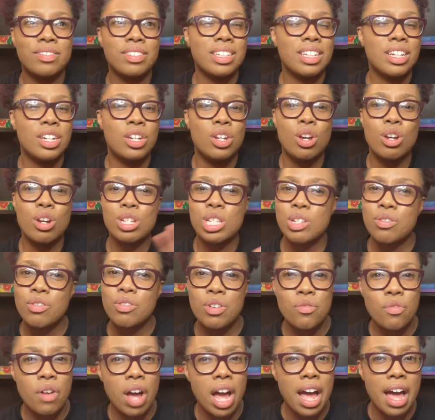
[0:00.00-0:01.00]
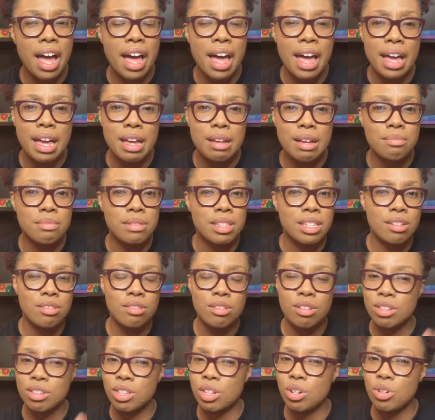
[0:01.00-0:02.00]
nursery rhymes, the
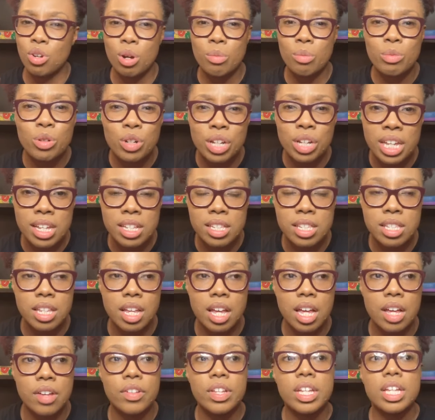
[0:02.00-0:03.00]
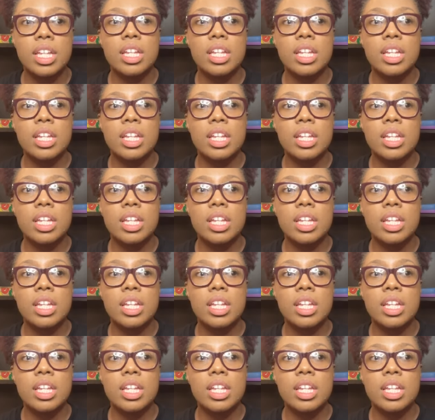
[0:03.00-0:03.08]
normal kid stuff,